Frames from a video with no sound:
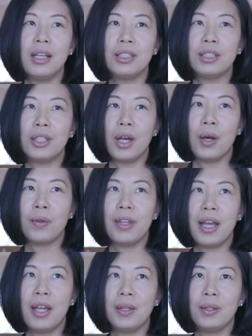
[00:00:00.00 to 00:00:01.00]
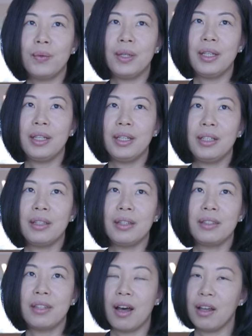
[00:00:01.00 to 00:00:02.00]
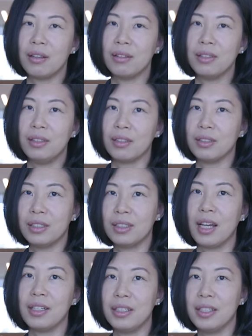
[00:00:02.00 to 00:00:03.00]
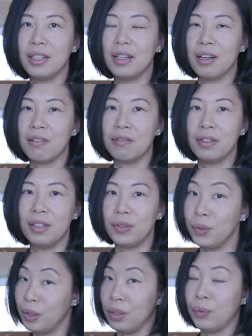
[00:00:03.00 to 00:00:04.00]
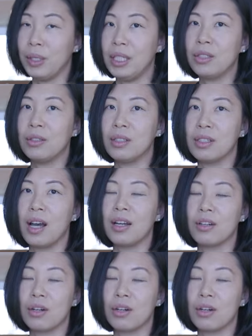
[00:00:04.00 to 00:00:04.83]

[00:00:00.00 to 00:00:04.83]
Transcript: So then we thought, you know, this idea of, you know, we need to design